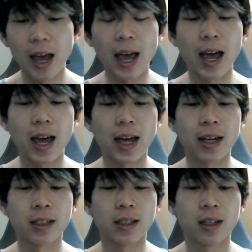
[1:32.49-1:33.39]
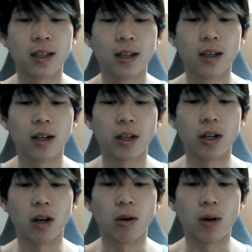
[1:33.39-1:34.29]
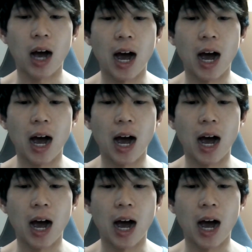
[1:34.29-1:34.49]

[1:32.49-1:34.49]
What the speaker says: And, you know,